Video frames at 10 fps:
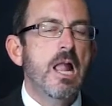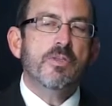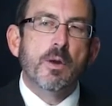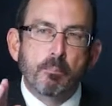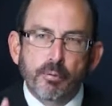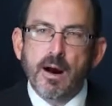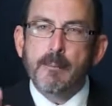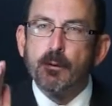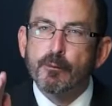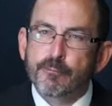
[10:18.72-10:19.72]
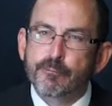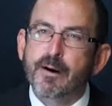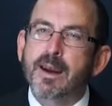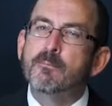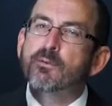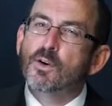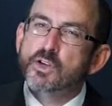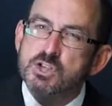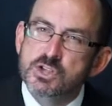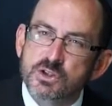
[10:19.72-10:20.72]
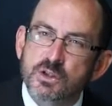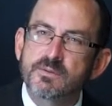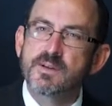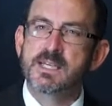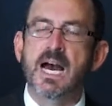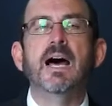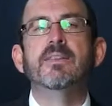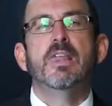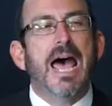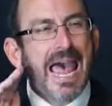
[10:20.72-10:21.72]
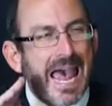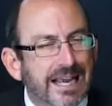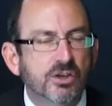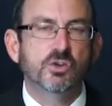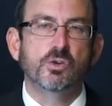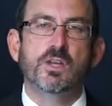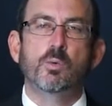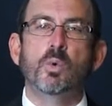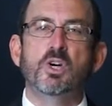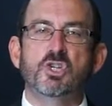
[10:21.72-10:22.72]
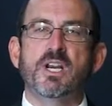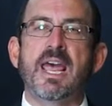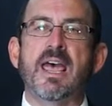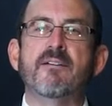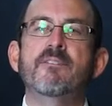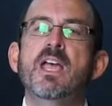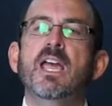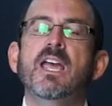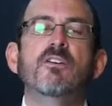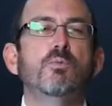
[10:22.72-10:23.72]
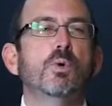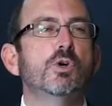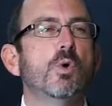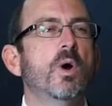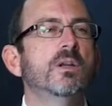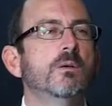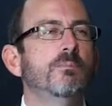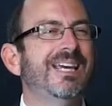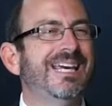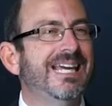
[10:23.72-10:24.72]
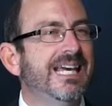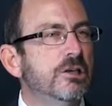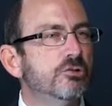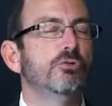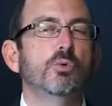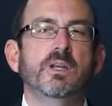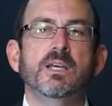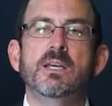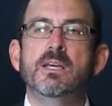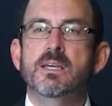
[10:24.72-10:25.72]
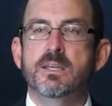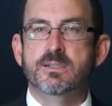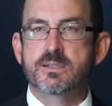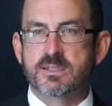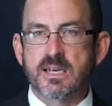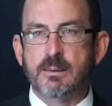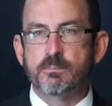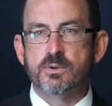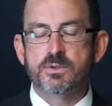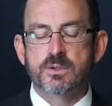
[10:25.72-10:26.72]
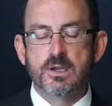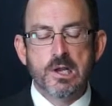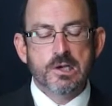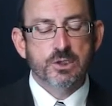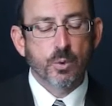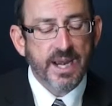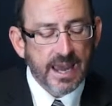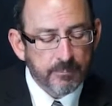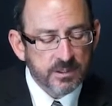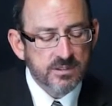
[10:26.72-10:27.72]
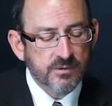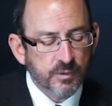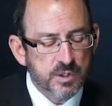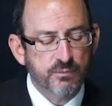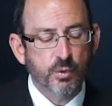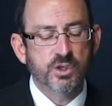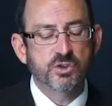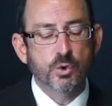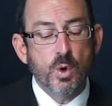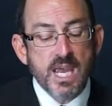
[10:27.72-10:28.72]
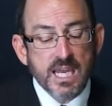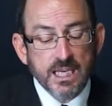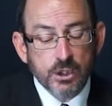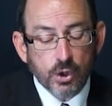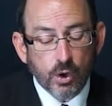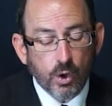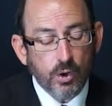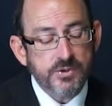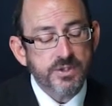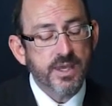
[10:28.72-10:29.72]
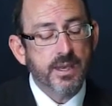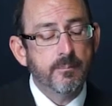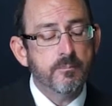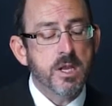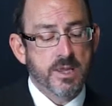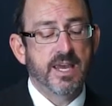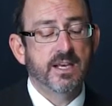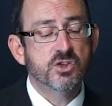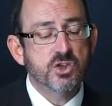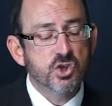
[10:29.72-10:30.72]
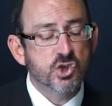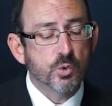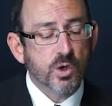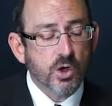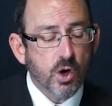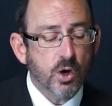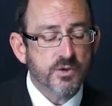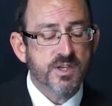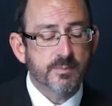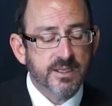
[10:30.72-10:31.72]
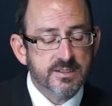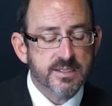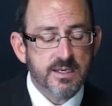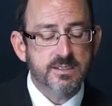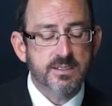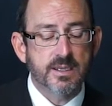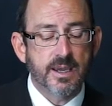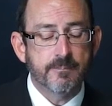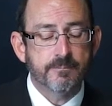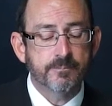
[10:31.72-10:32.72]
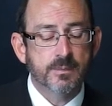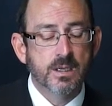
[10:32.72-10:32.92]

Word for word: The proper frame for serving God, the attitude that we should have if we're going to be truly his disciples. So what happens? Verse 42 He calls them, that is, Yeshua calls them, and he says to them,